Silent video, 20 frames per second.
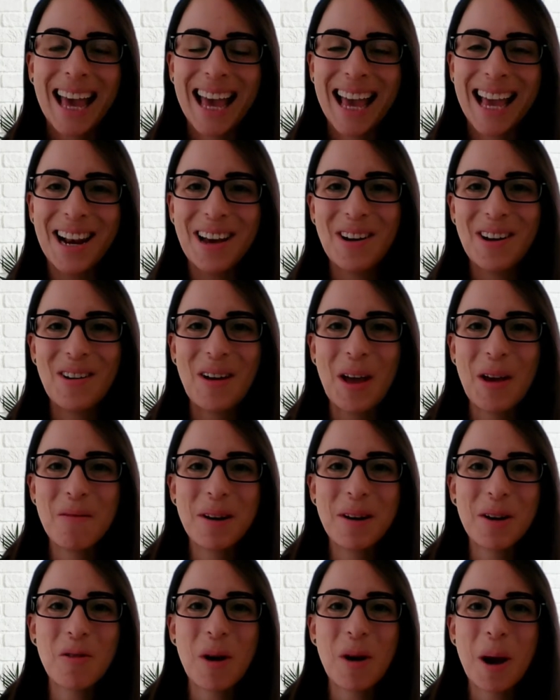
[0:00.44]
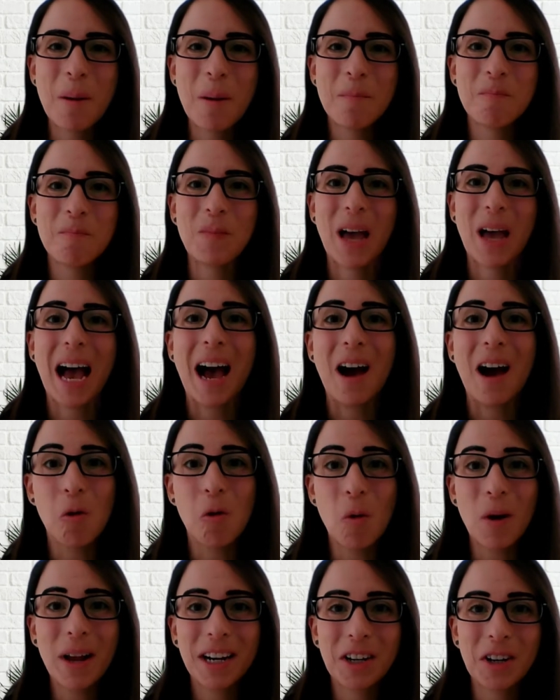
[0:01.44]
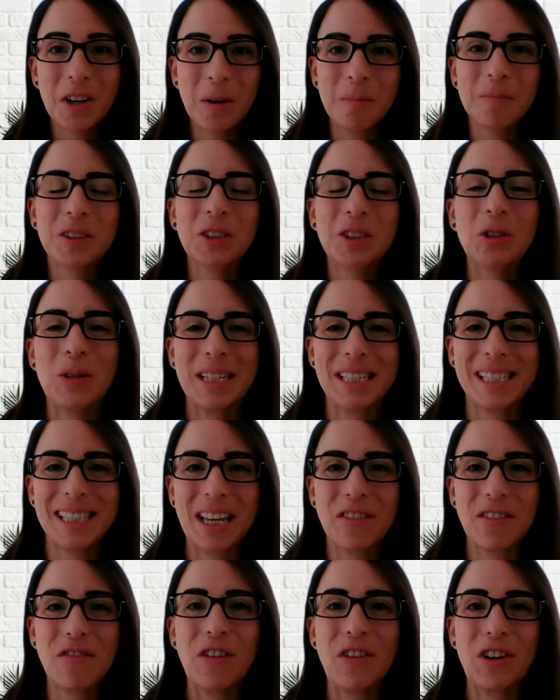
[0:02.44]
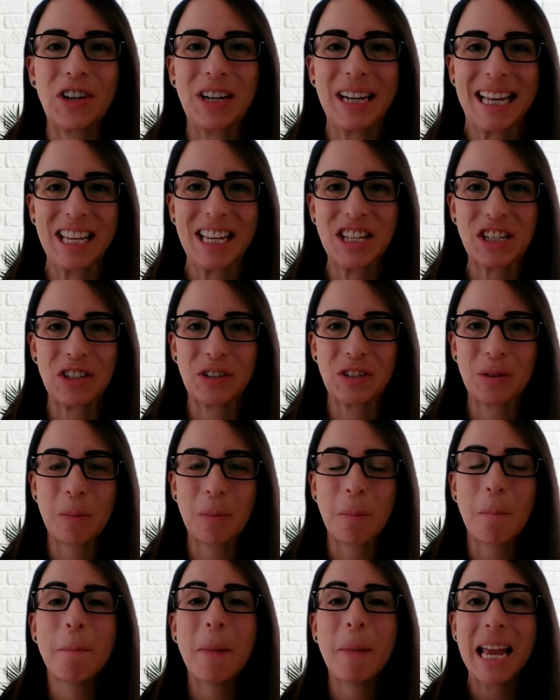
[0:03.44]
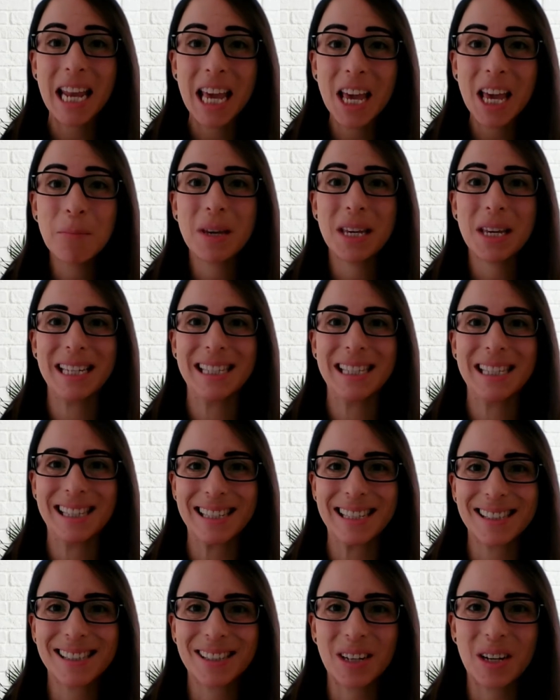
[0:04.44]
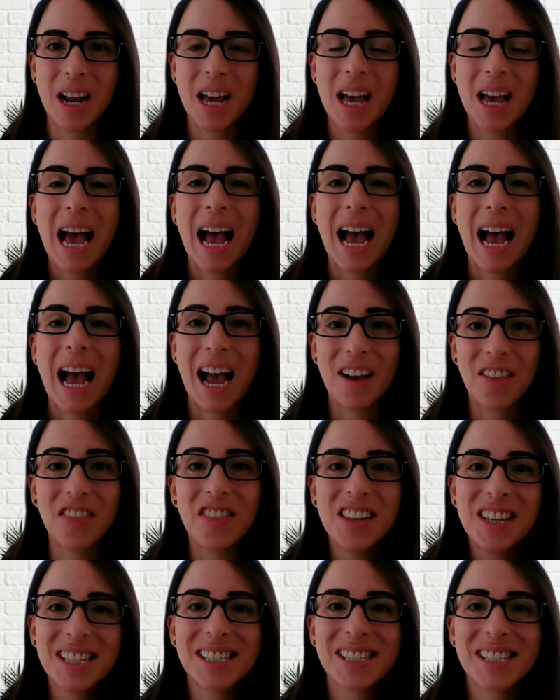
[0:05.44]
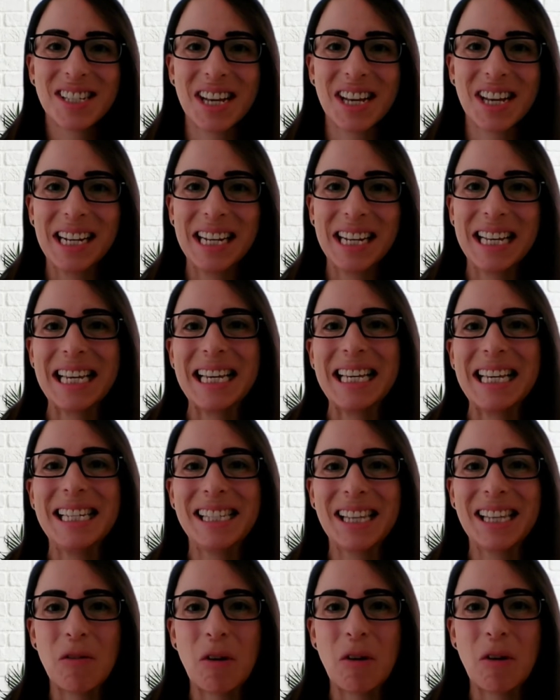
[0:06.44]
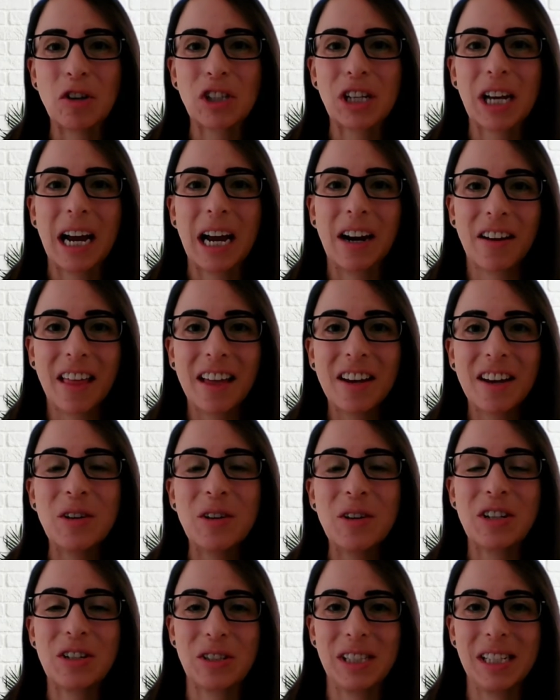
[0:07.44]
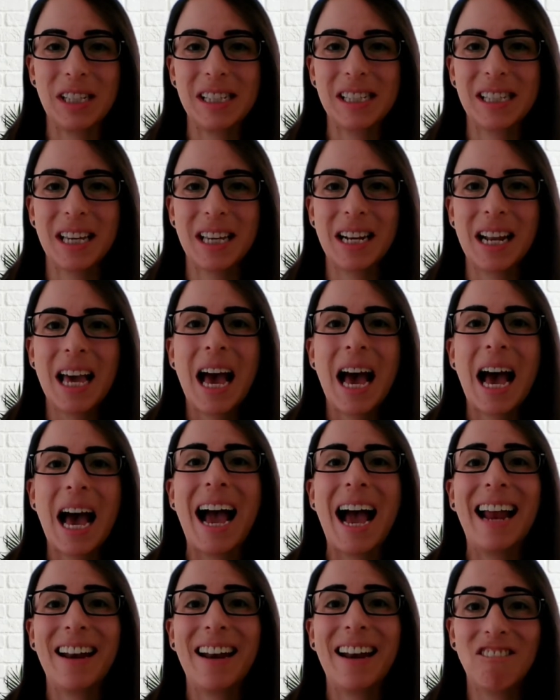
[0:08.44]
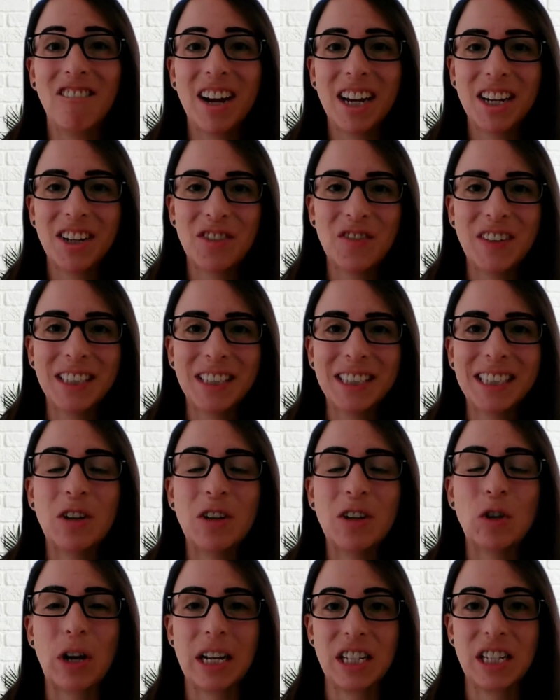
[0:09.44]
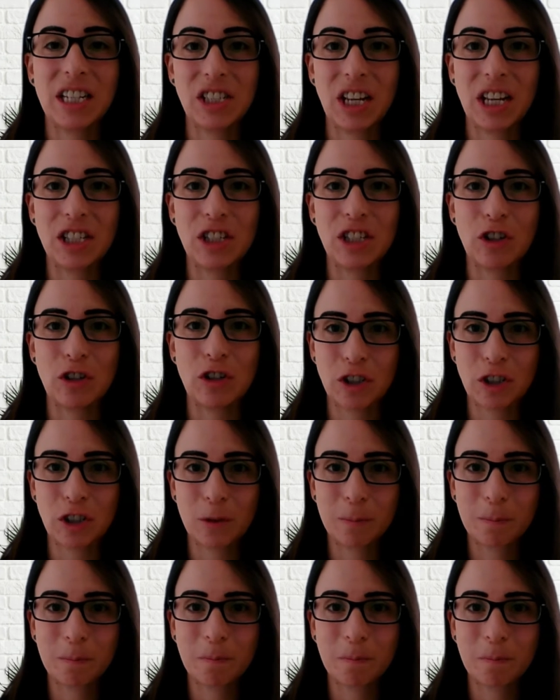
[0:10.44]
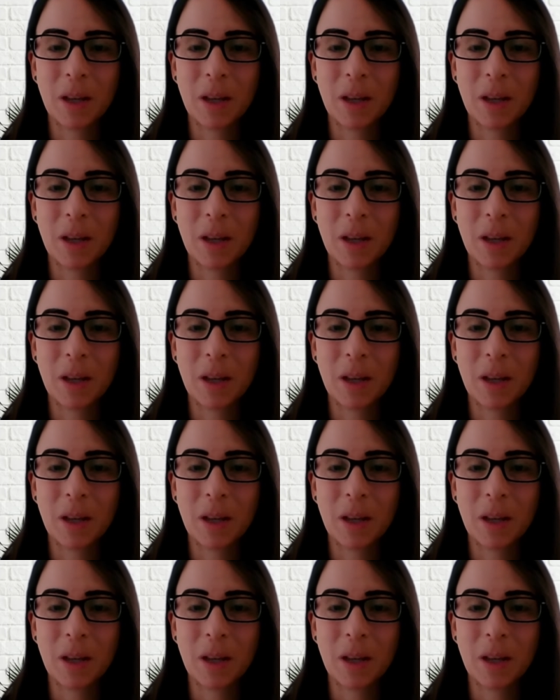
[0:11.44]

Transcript: Hello everyone and welcome to Stay for Nature. My name is Esther and this channel is about Cardano ecosystem and environmental organizations.